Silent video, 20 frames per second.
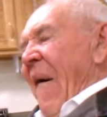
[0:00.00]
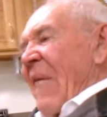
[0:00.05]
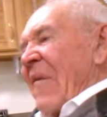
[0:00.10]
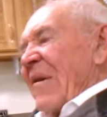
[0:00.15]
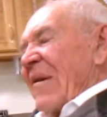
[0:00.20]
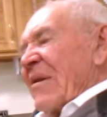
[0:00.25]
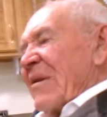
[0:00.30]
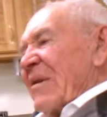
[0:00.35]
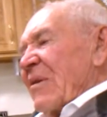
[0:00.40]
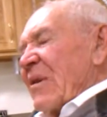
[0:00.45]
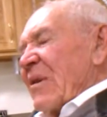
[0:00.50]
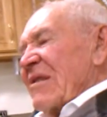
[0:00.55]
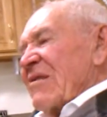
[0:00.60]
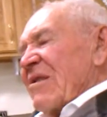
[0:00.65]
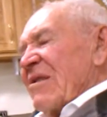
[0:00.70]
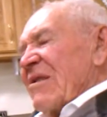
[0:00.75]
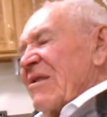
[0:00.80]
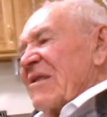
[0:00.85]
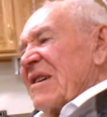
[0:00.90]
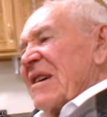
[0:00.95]
We worked
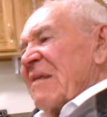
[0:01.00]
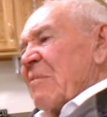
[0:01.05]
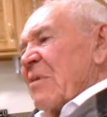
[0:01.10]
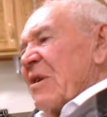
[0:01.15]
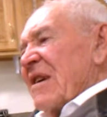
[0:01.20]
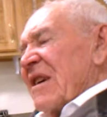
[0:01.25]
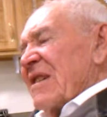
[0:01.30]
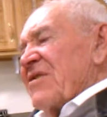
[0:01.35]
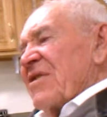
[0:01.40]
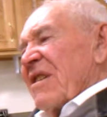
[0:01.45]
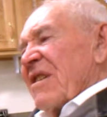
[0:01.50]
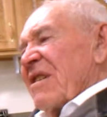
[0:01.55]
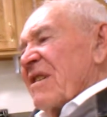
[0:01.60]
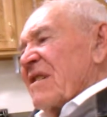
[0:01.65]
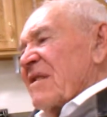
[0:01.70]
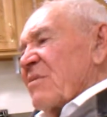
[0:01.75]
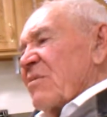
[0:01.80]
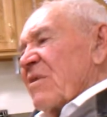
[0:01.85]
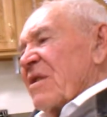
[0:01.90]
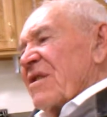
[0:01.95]
all day, but that's the
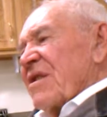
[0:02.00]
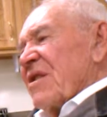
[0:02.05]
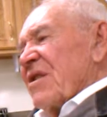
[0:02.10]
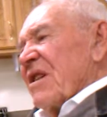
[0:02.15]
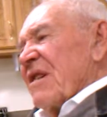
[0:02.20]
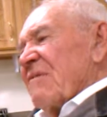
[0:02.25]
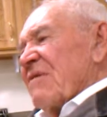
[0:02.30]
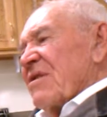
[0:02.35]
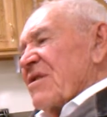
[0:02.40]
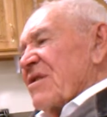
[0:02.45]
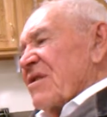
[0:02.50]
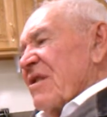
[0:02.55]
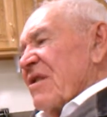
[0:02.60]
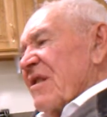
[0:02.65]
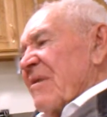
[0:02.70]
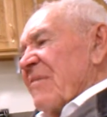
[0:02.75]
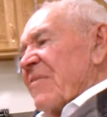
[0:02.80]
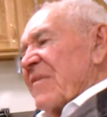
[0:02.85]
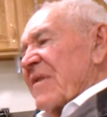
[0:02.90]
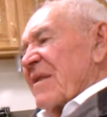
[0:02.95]
hardest work you ever
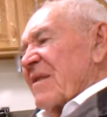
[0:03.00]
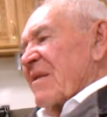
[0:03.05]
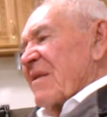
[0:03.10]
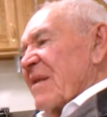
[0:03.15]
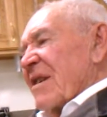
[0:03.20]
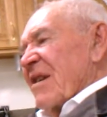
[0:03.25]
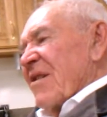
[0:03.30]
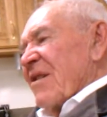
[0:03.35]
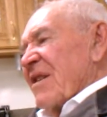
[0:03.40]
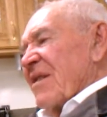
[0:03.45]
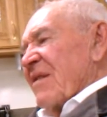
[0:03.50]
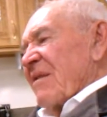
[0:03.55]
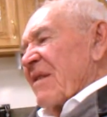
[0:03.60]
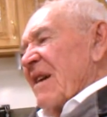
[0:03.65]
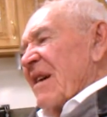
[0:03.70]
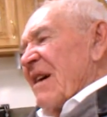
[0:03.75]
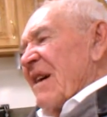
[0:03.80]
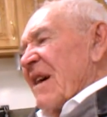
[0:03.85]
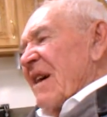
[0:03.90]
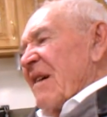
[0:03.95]
saw. Carrying
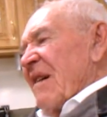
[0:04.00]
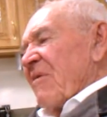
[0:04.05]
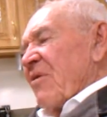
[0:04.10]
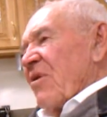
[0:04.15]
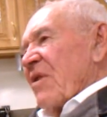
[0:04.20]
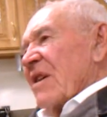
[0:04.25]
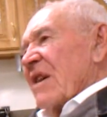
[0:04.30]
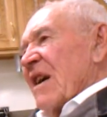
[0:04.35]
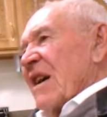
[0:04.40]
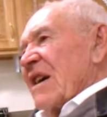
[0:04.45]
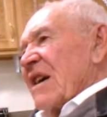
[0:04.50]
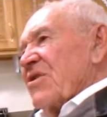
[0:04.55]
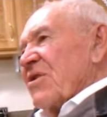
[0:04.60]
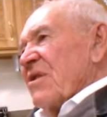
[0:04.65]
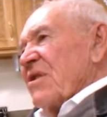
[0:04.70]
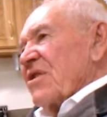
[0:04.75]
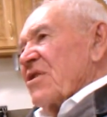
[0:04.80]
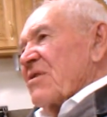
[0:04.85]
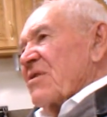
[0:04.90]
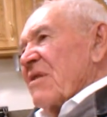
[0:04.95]
4 guys
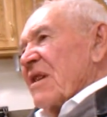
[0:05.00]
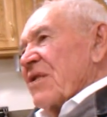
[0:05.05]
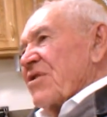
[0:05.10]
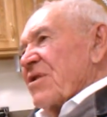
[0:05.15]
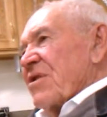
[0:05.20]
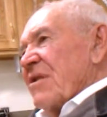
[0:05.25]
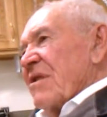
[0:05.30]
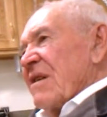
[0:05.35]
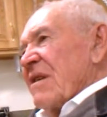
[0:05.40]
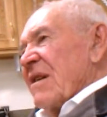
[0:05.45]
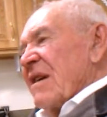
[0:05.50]
on a stretcher.